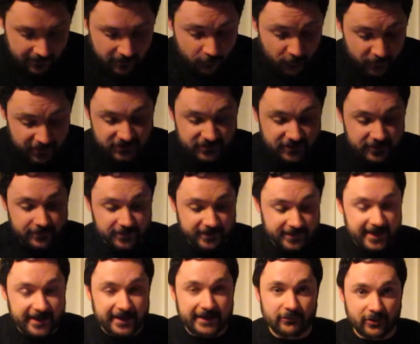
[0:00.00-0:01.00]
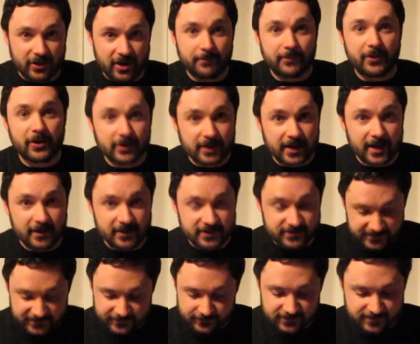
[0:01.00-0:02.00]
which you can hear on our
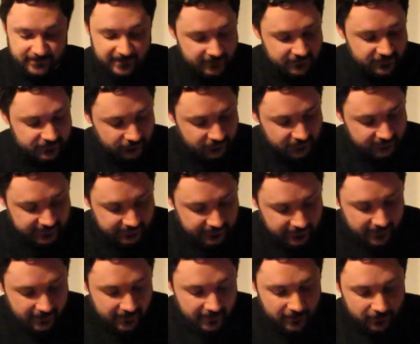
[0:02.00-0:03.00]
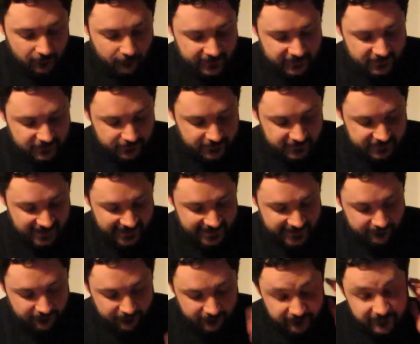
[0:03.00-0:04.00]
podcast. We talked about a tournament, which was
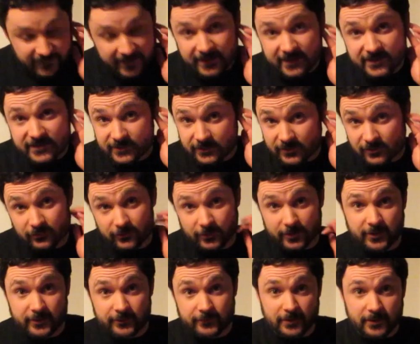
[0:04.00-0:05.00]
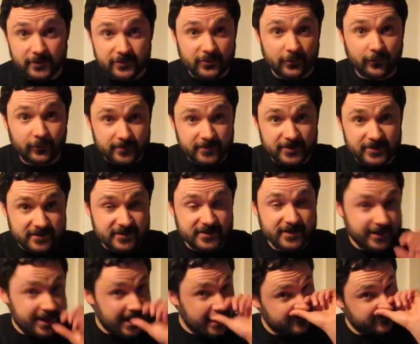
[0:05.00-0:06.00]
a fixed crew tournament.
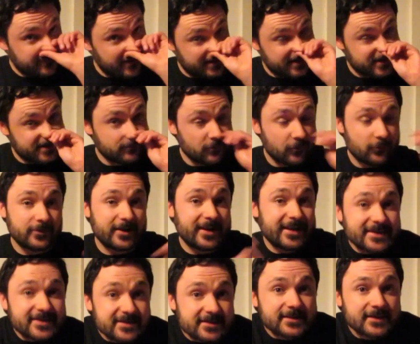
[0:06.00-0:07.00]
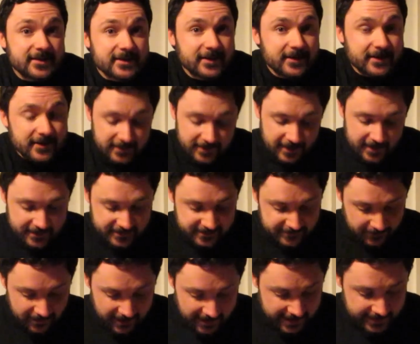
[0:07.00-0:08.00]
So you had a very small list
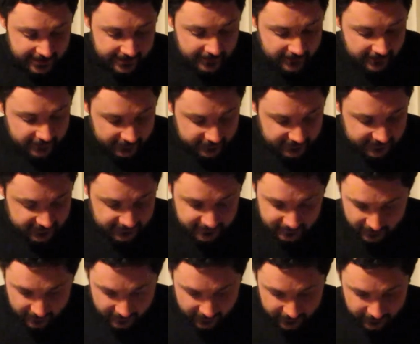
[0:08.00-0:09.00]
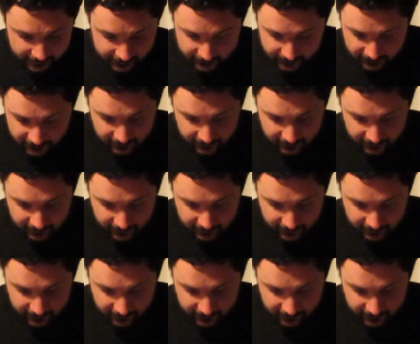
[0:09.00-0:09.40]
to play. And so